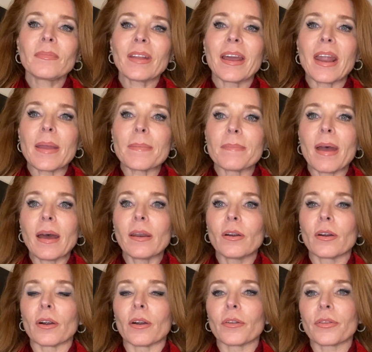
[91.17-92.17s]
And I met
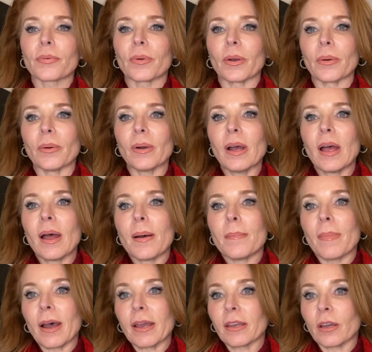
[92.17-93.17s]
her through
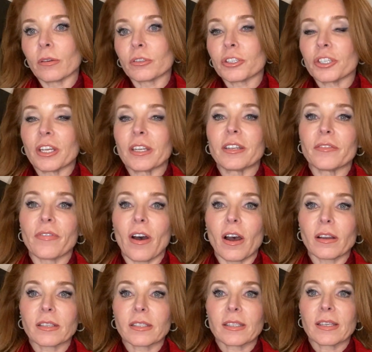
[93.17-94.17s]
my coach, JT
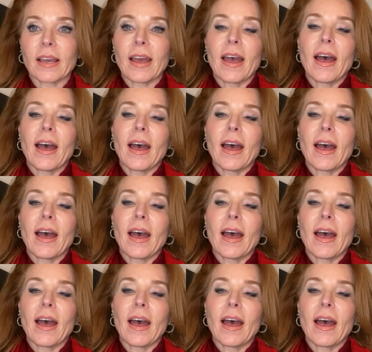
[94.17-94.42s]
Fox.